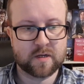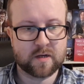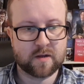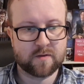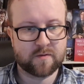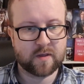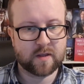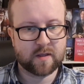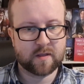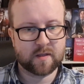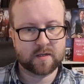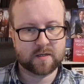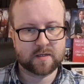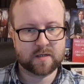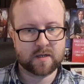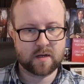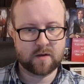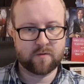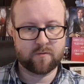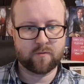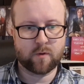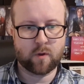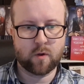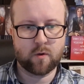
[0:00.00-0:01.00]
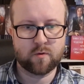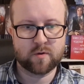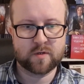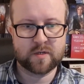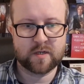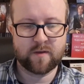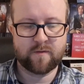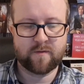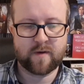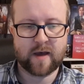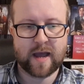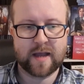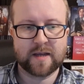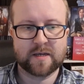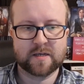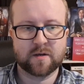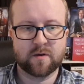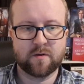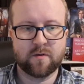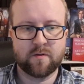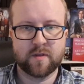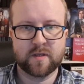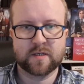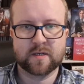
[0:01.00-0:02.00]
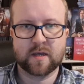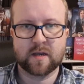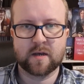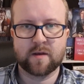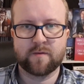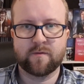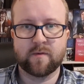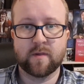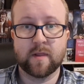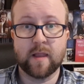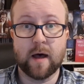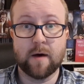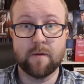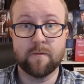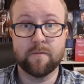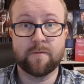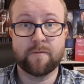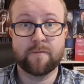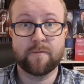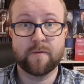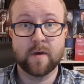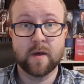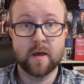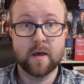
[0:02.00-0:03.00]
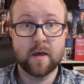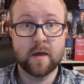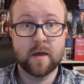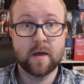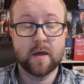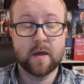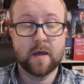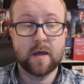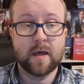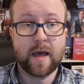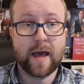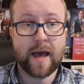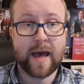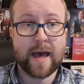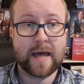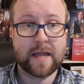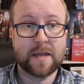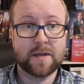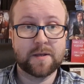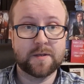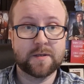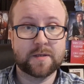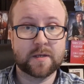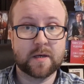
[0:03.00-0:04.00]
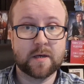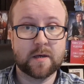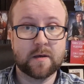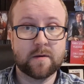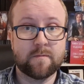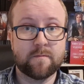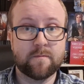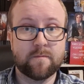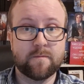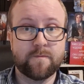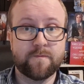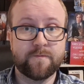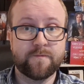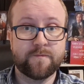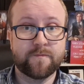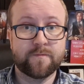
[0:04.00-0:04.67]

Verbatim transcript: and I think this kind of loyalty factor and this kind of love and um,